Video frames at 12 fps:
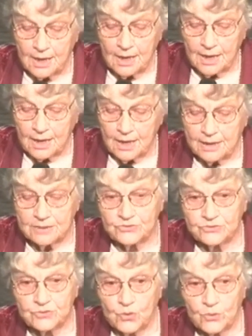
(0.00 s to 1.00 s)
And
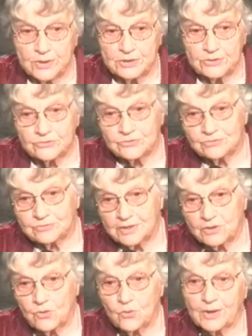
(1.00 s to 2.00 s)
stories, they're
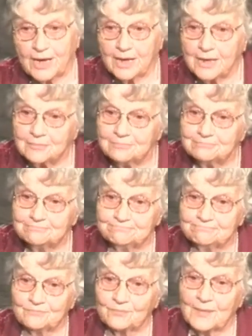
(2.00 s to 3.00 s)
okay.
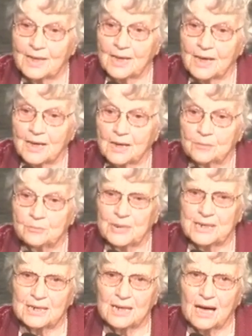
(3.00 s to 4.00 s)
But
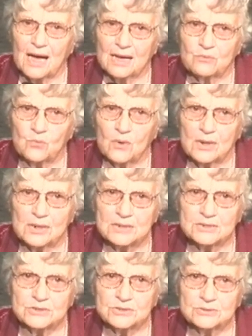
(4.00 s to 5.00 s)
I wanted
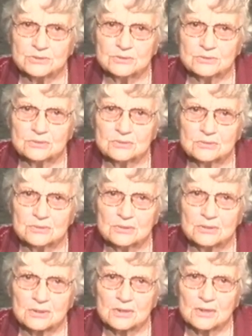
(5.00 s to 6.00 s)
to
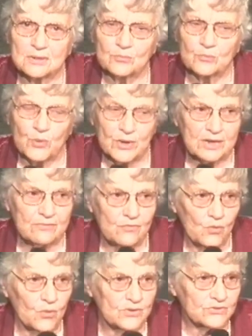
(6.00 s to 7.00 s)
bring forth
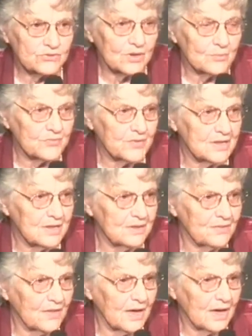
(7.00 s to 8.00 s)
something
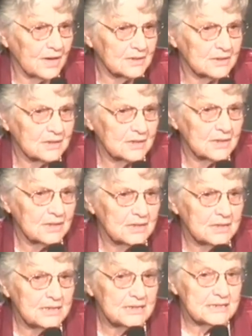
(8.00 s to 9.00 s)
that
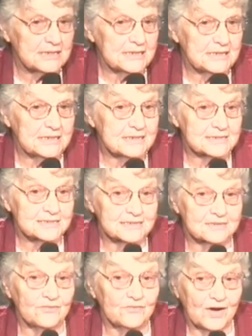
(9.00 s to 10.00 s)
is the
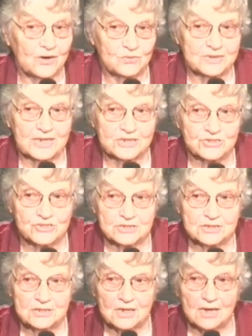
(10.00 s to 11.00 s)
foundation
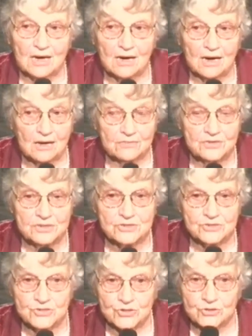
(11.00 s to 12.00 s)
of this
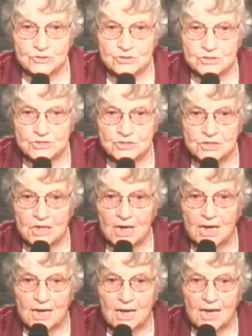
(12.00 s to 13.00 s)
church.
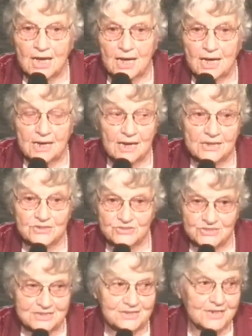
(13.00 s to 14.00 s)
And I see
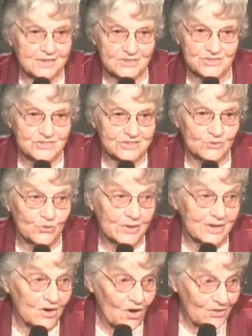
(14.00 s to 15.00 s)
that it's still going
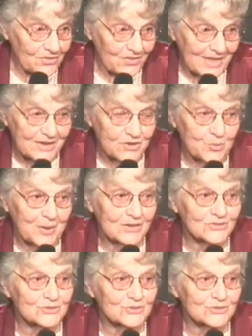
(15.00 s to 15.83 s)
on. Thank you, Pastor.